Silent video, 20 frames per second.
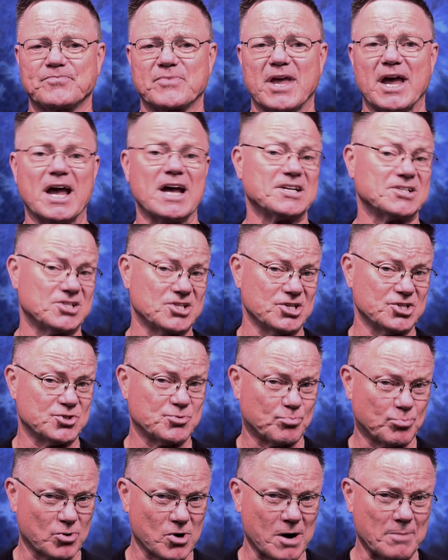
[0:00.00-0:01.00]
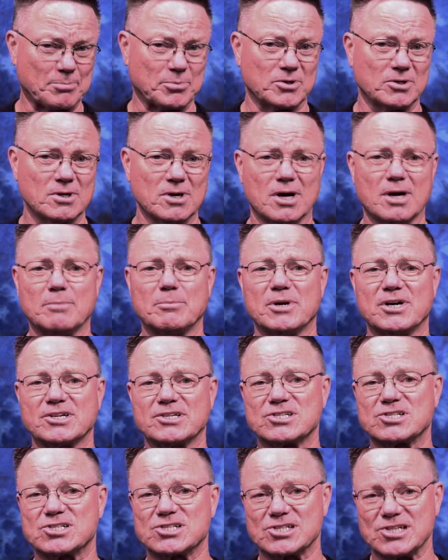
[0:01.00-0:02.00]
as is proper
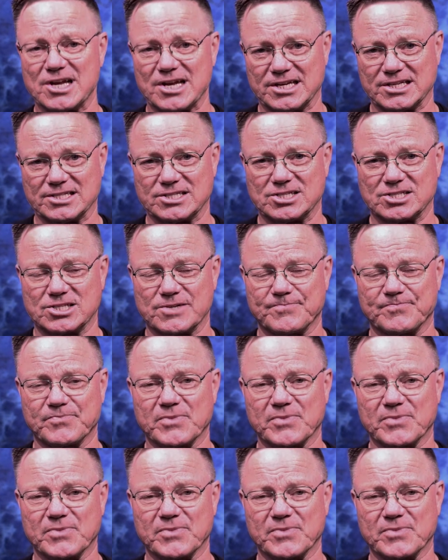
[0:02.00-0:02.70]
among saints.